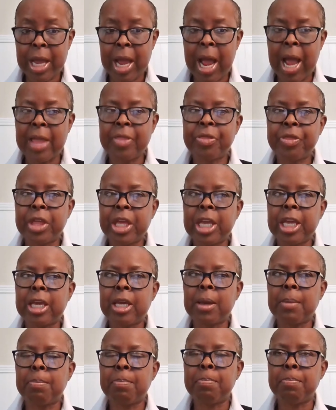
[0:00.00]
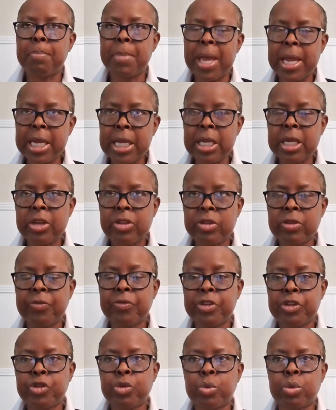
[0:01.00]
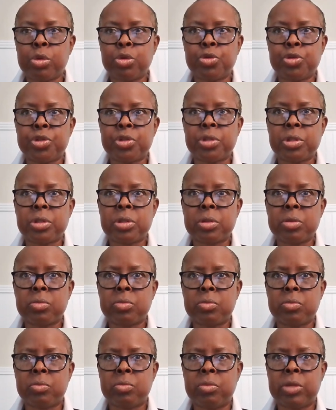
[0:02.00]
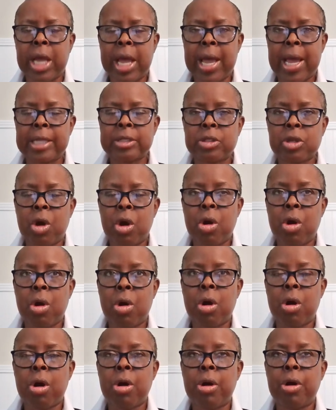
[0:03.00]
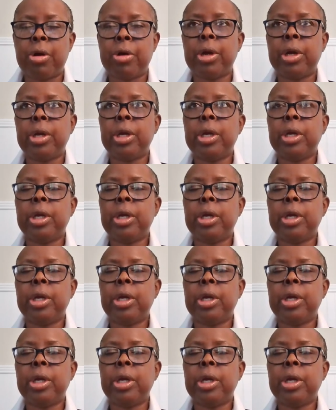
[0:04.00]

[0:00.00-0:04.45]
I think many individuals that are